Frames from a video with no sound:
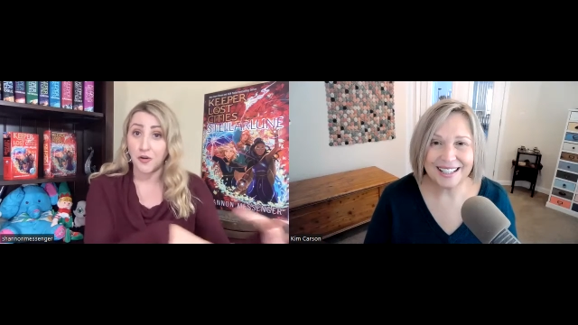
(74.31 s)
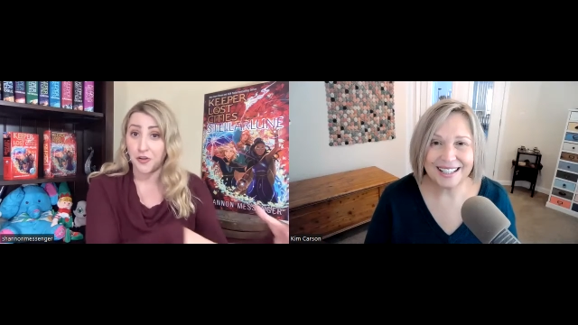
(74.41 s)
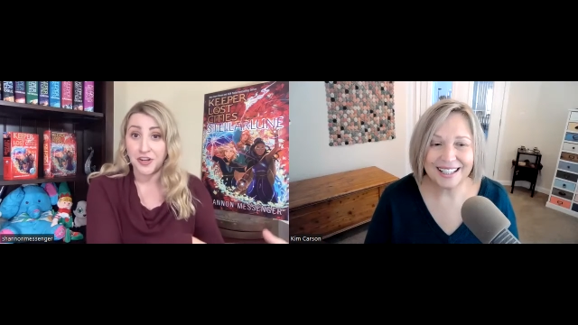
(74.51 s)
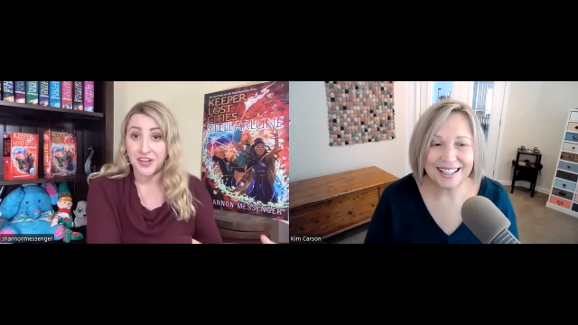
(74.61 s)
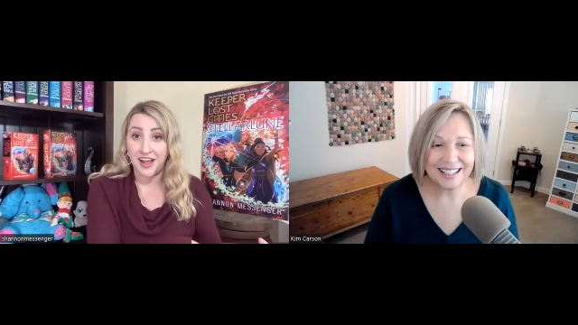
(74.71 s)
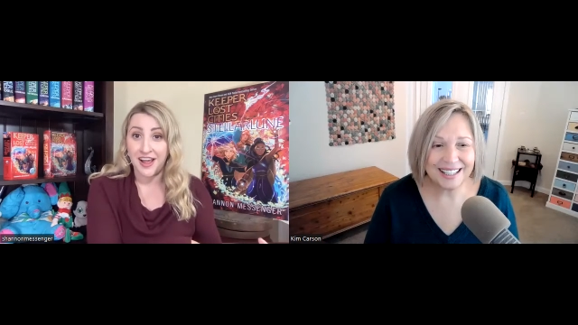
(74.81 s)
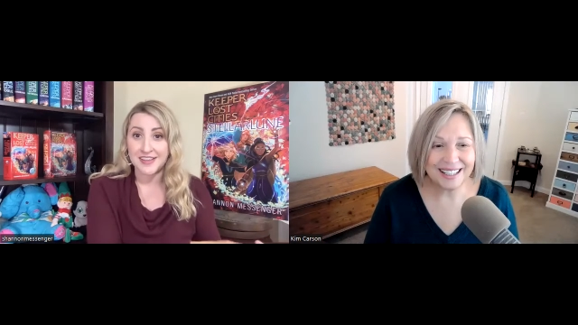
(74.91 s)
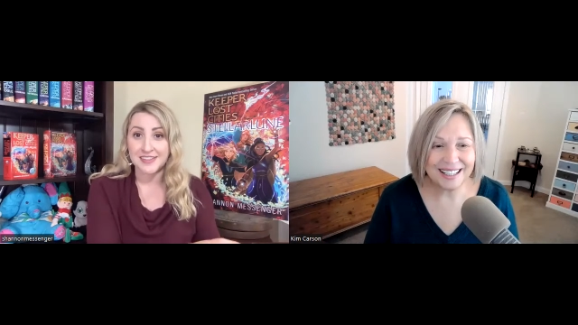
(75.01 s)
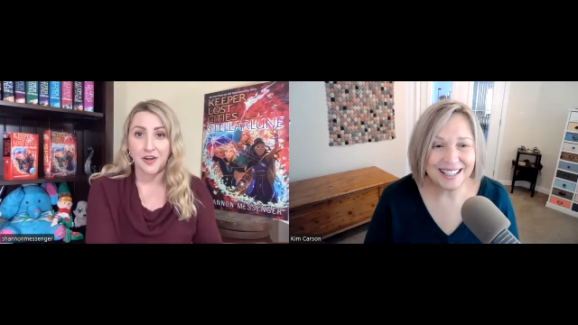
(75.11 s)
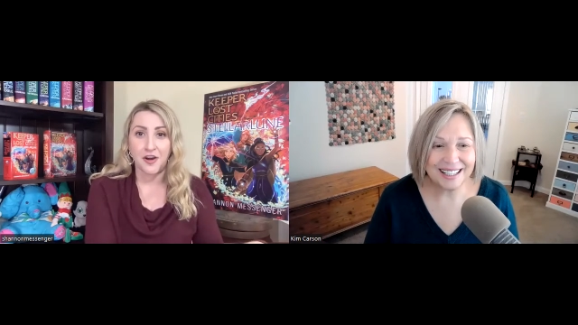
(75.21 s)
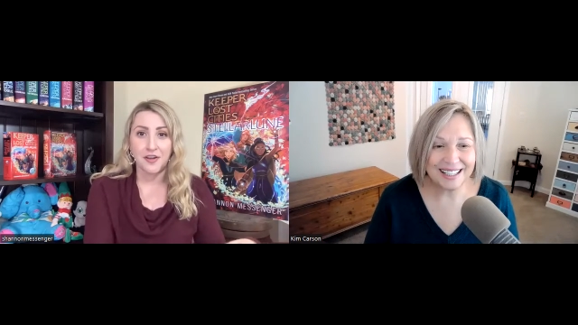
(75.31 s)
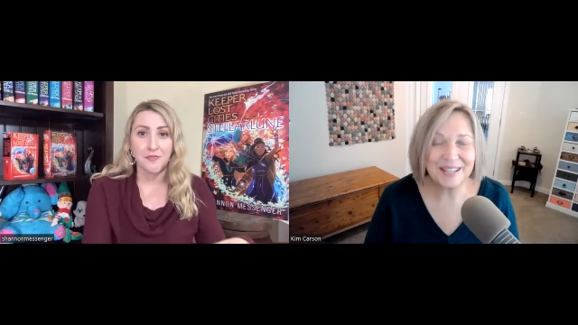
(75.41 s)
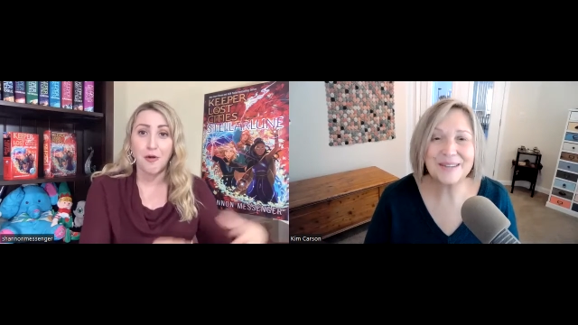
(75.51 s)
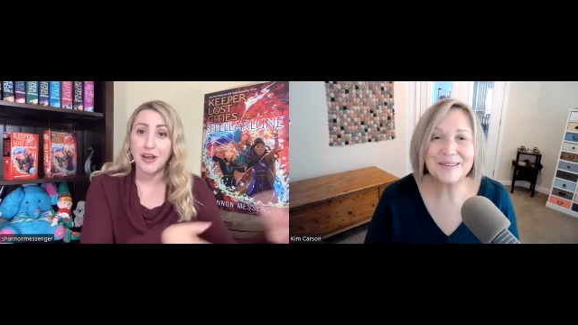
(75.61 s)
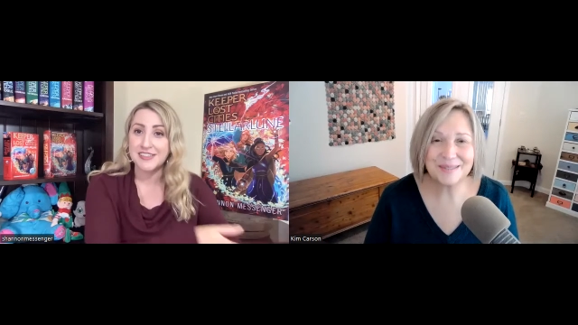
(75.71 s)
Speaker 1: good guys
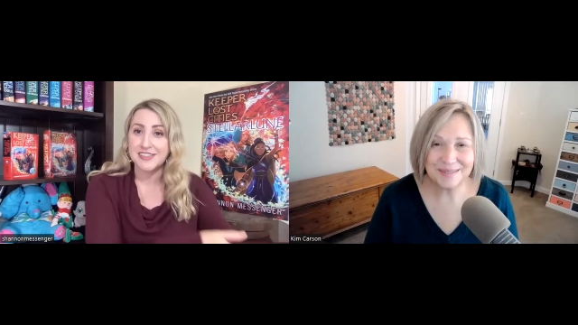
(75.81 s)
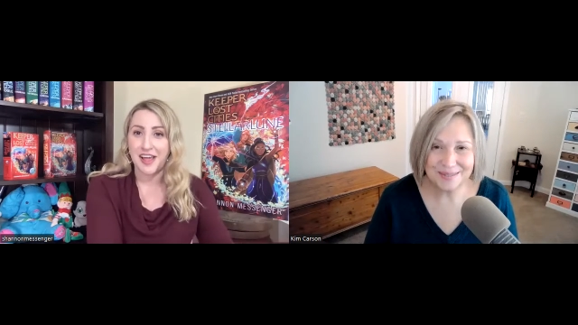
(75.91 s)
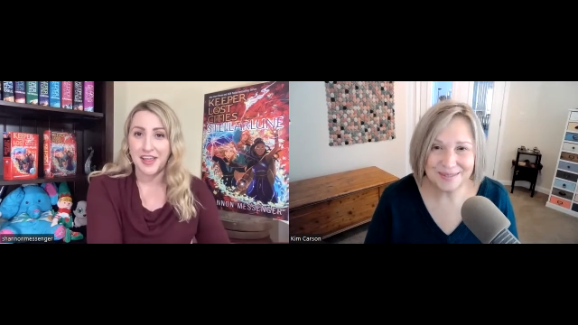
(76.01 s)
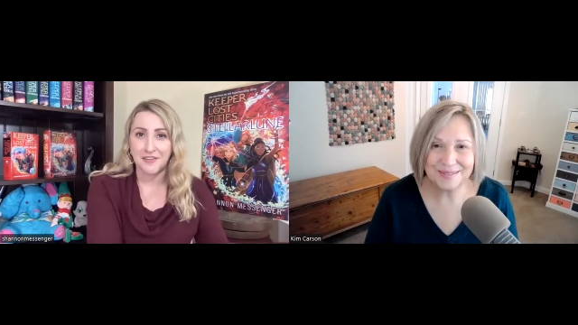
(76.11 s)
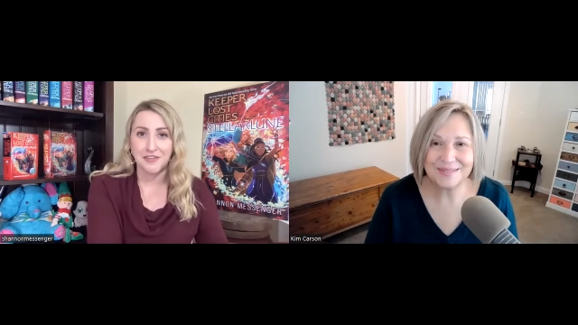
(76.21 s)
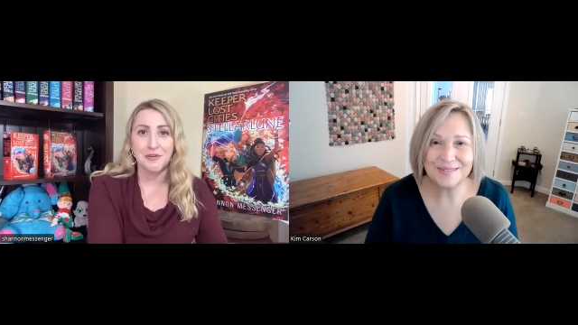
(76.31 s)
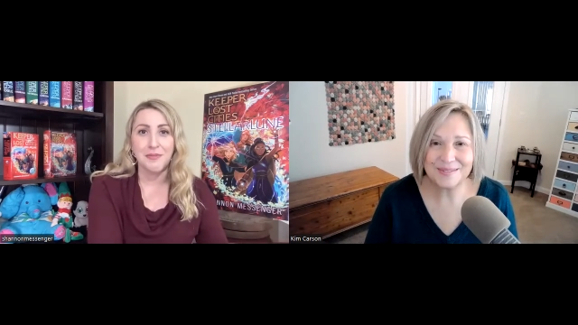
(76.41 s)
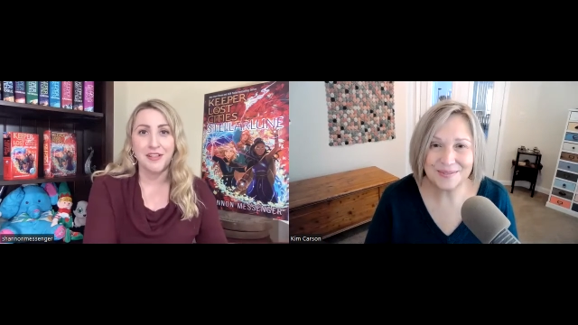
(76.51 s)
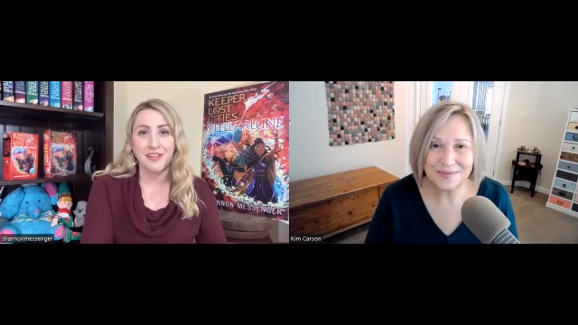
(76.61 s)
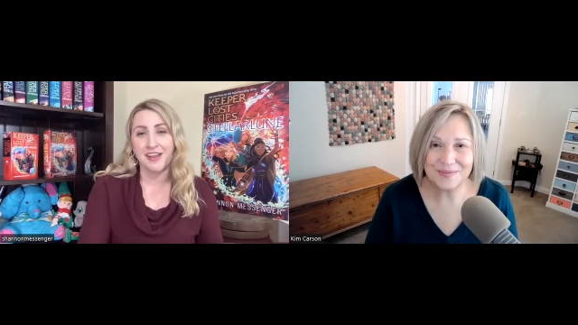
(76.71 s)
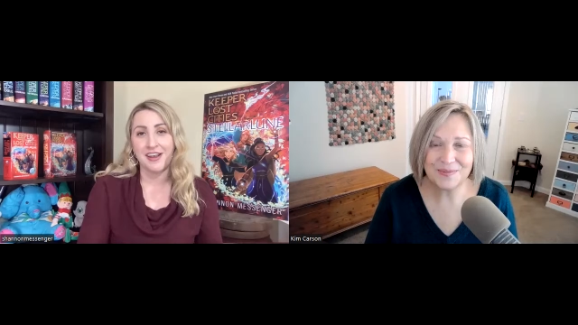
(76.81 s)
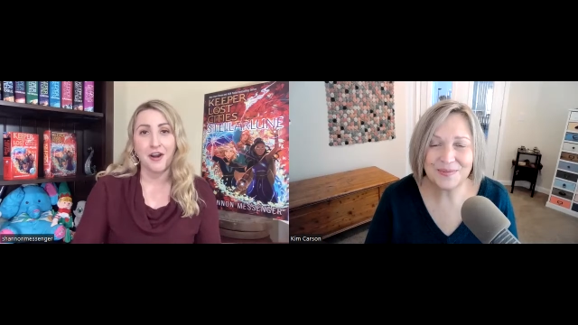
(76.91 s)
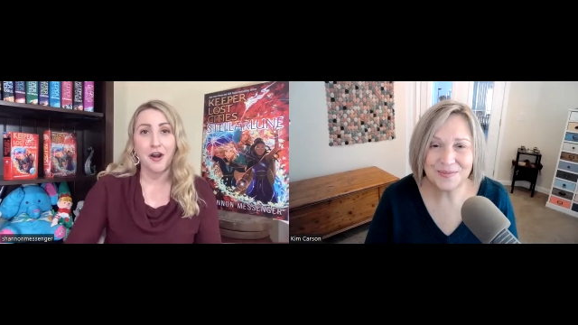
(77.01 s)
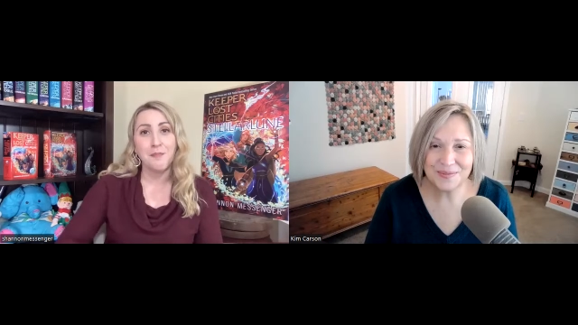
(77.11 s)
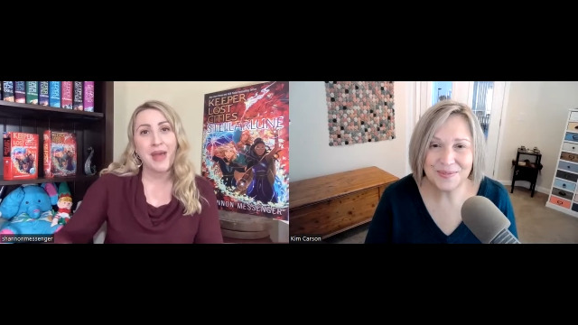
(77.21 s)
on one side of the rebellion
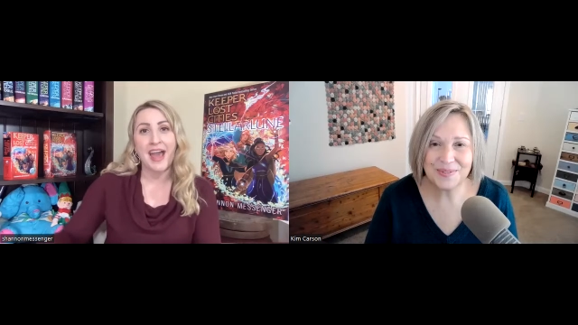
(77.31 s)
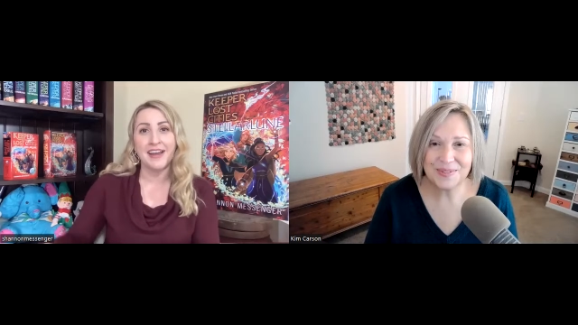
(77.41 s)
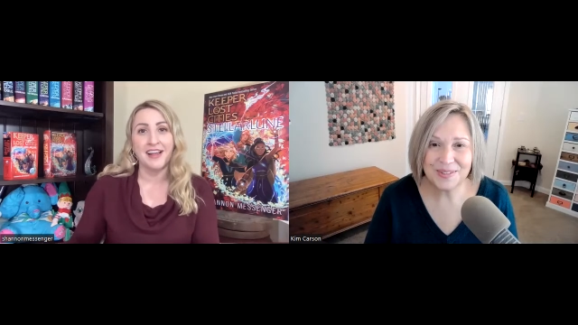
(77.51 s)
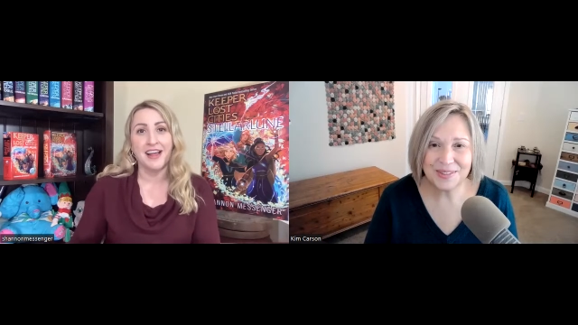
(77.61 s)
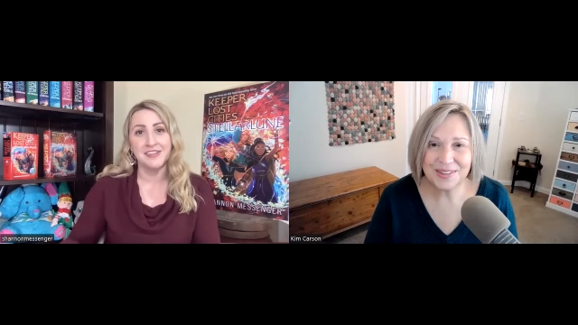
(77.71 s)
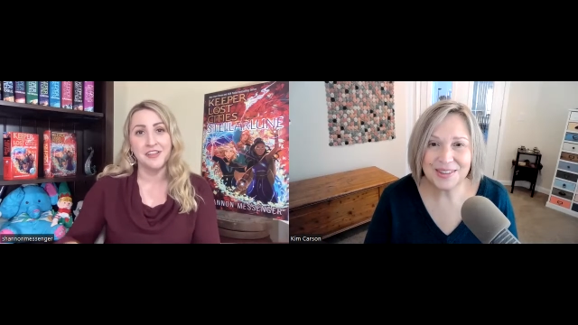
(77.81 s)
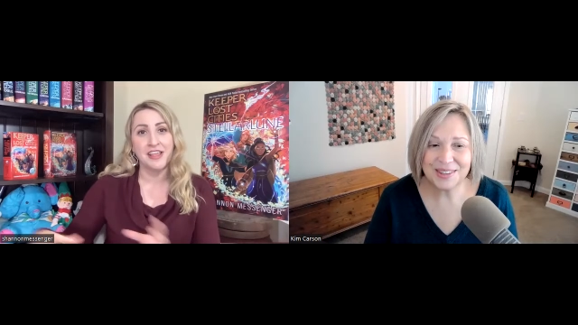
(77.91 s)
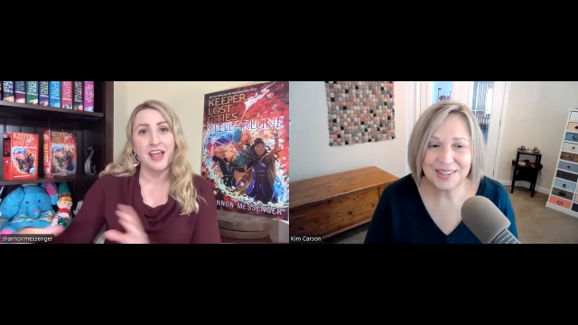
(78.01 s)
and our bad guys on the